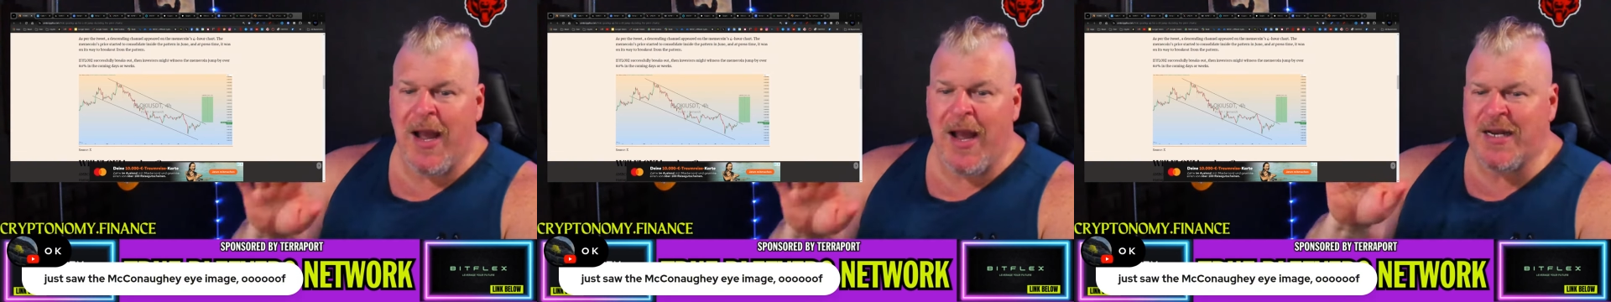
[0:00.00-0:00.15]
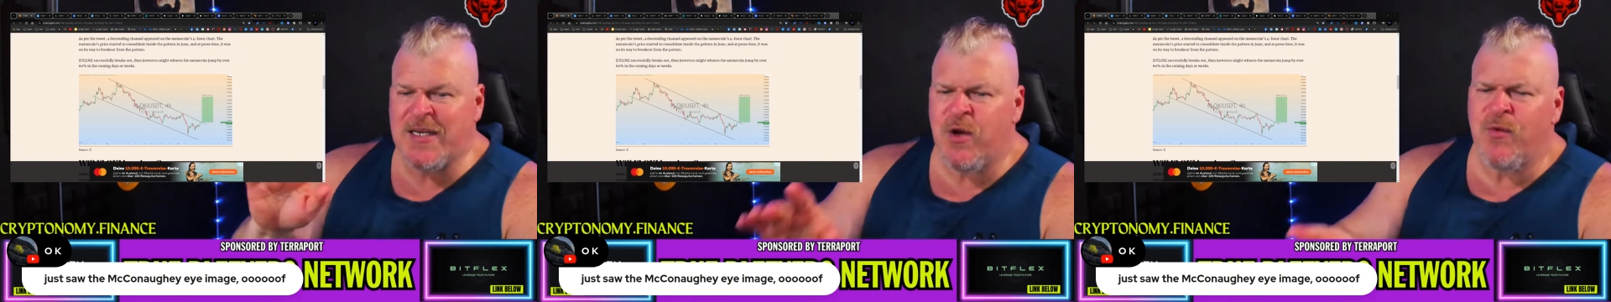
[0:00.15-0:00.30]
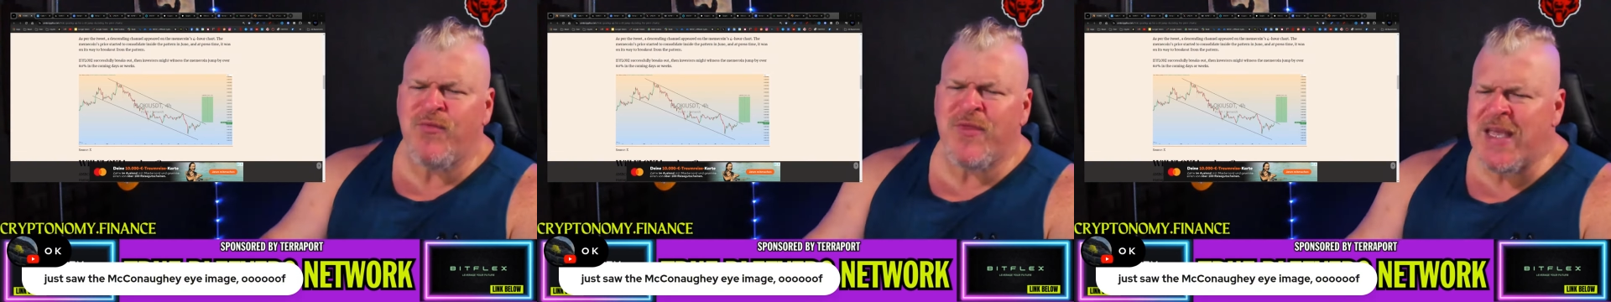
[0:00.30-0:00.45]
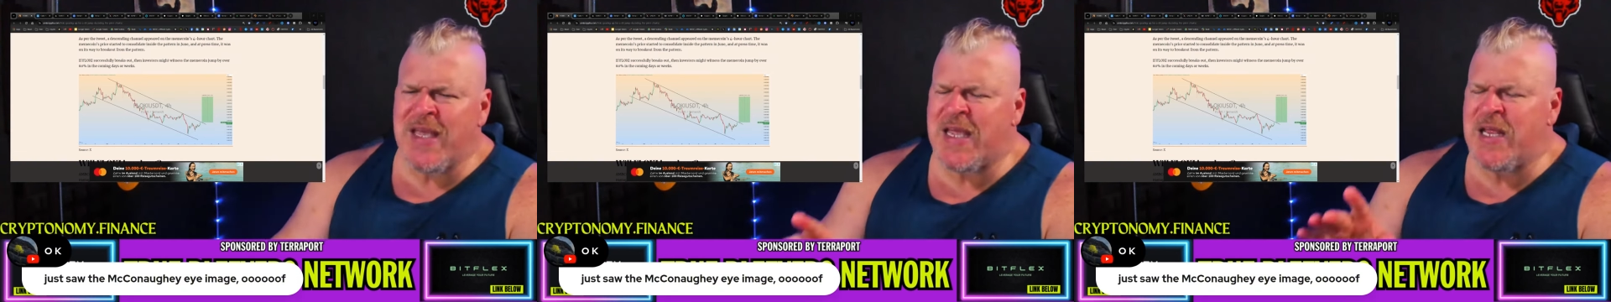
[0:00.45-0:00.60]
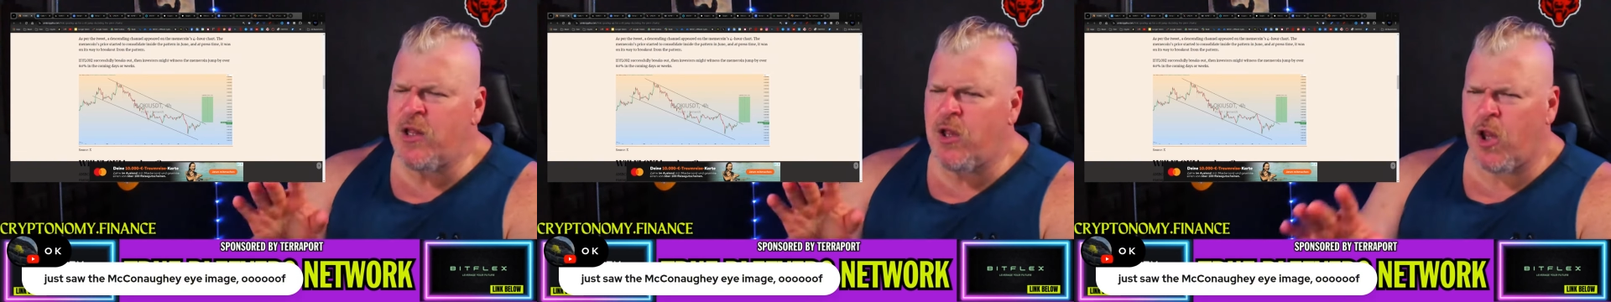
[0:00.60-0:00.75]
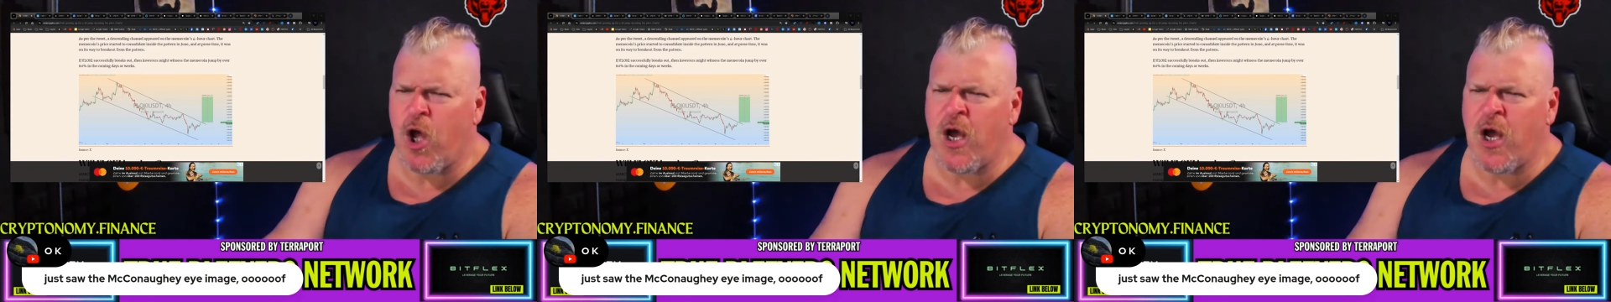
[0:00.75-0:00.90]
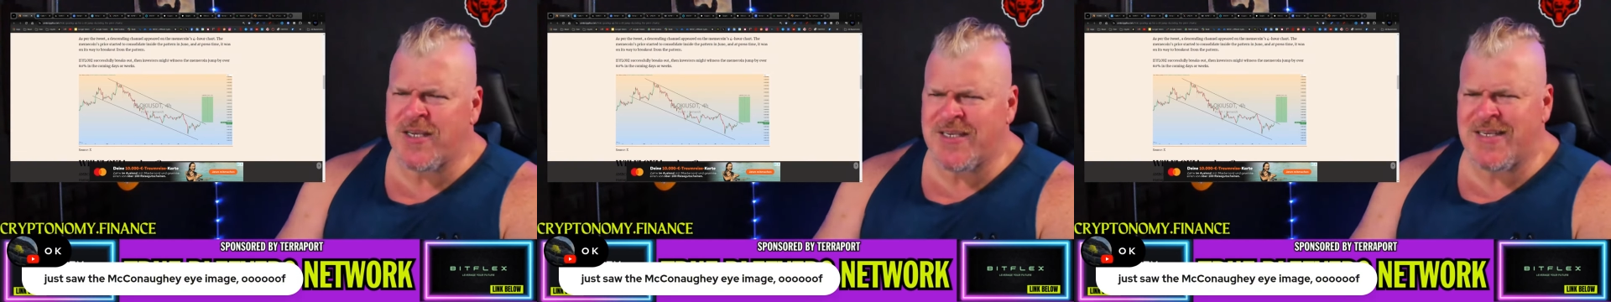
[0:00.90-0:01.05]
I don't think he
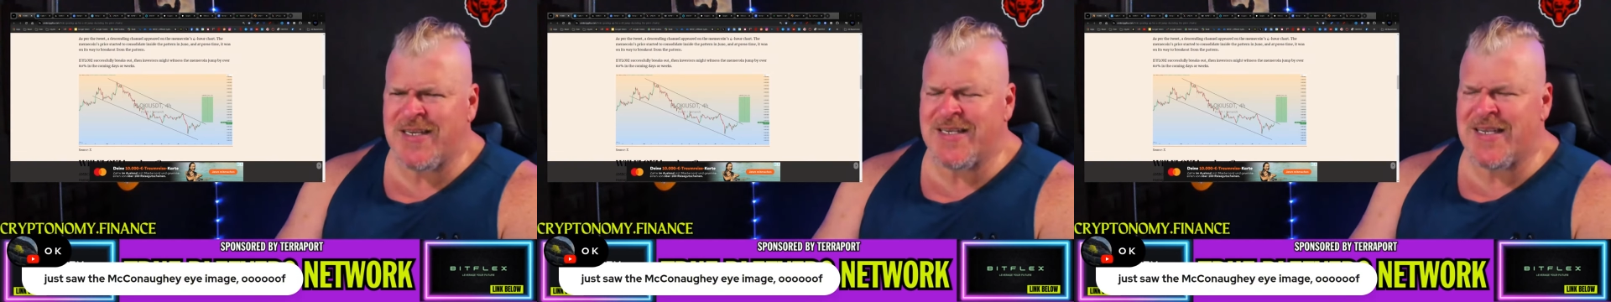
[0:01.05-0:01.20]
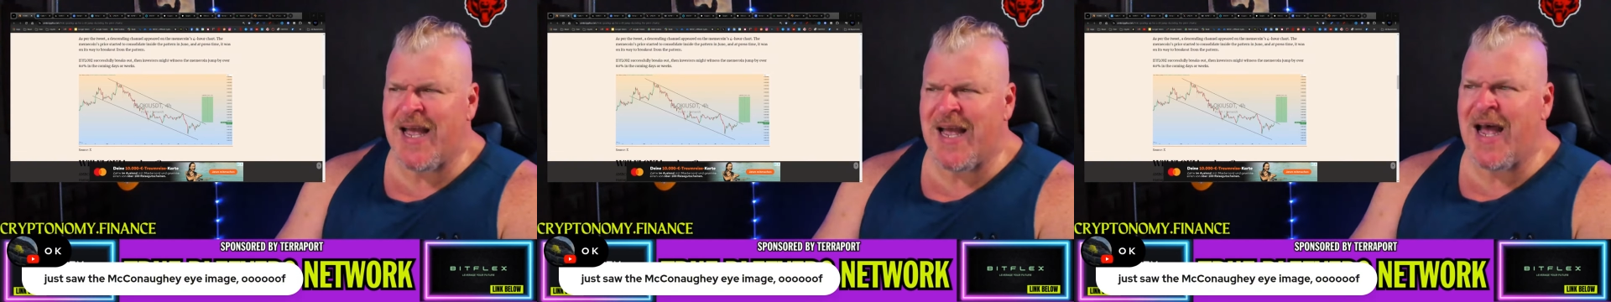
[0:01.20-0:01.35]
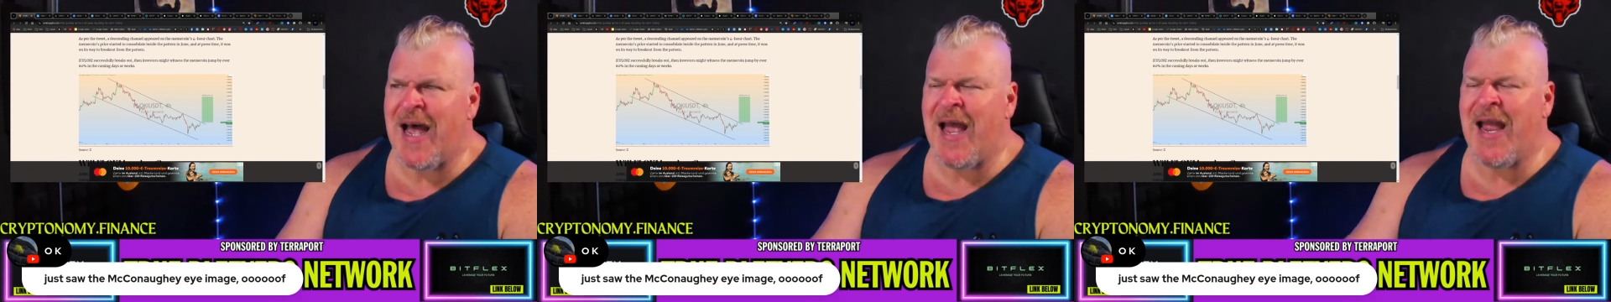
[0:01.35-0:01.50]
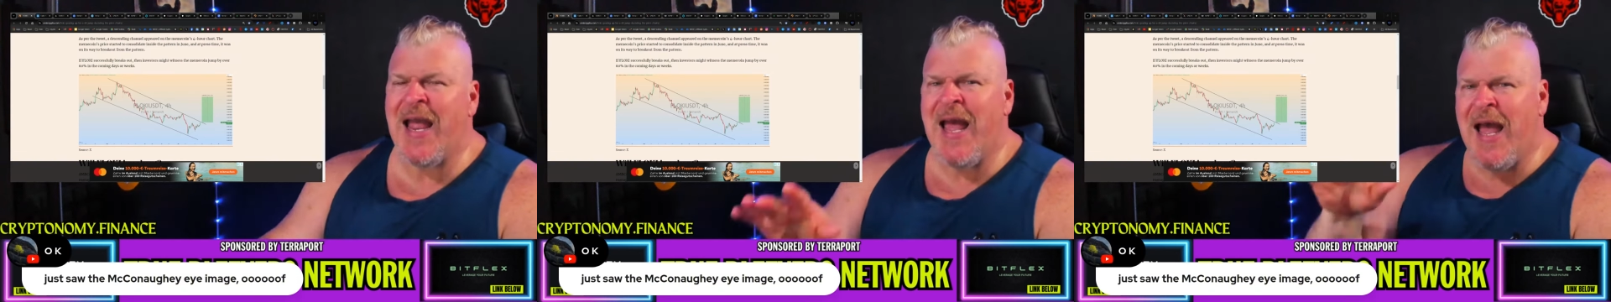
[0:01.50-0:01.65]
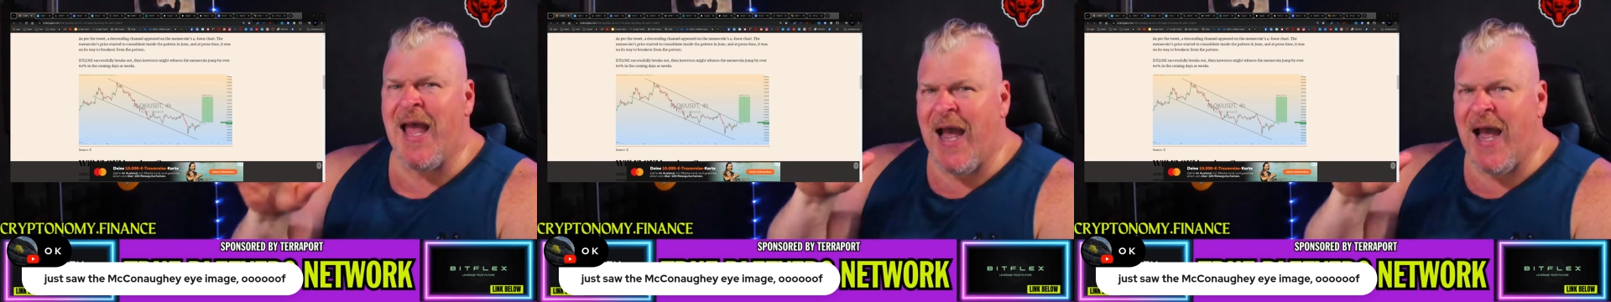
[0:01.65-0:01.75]
lost his eye.